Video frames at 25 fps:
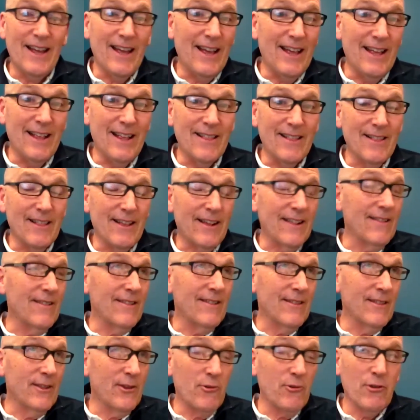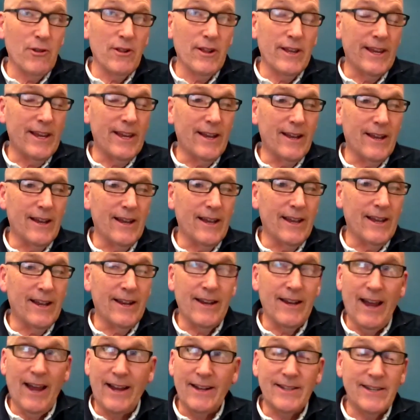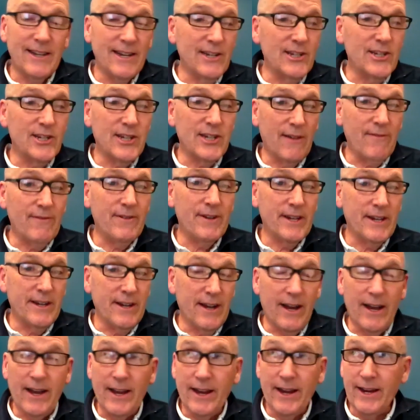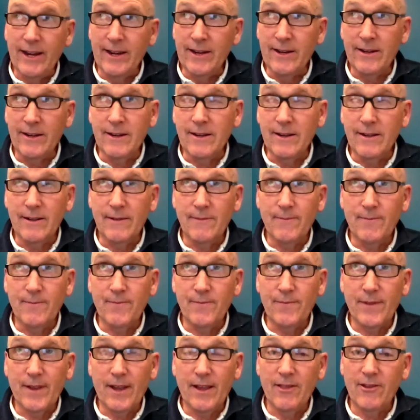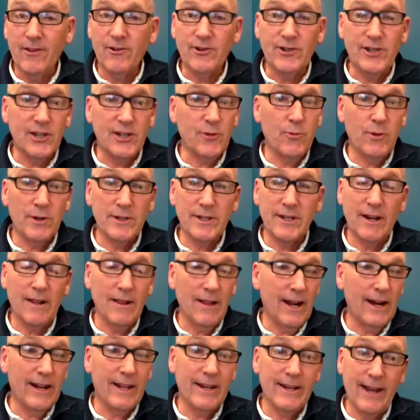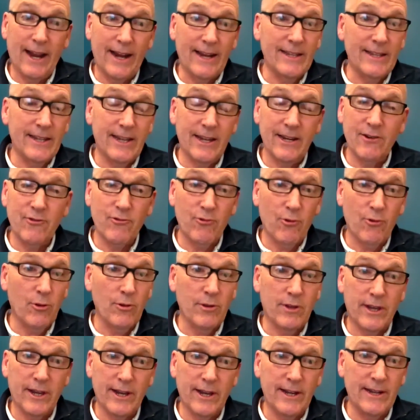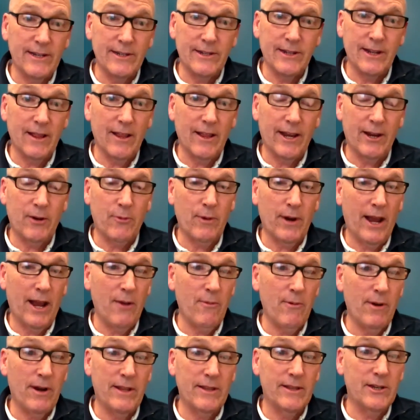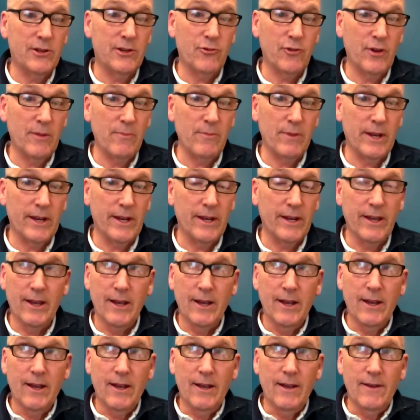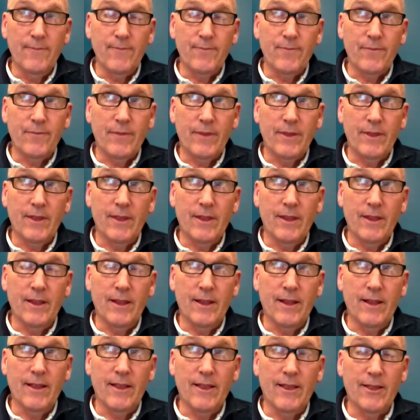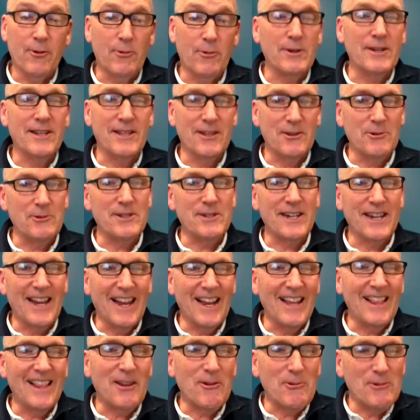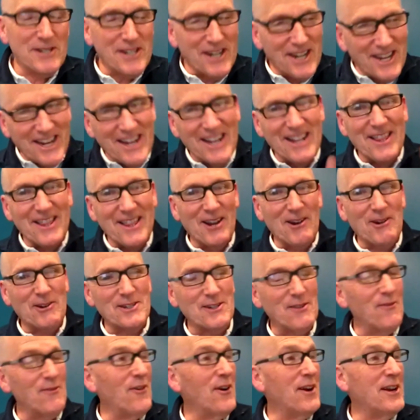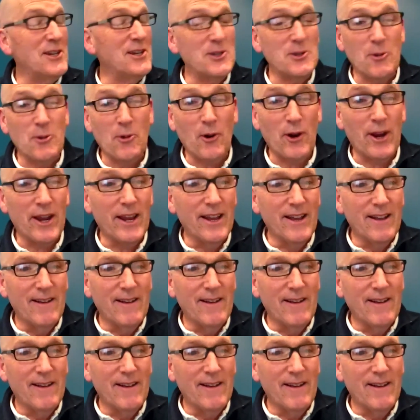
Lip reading: literally in 1979, there just wasn't a lot of 19-year-old kids. And like when I went into treatment, there was a kid there, is a funny story,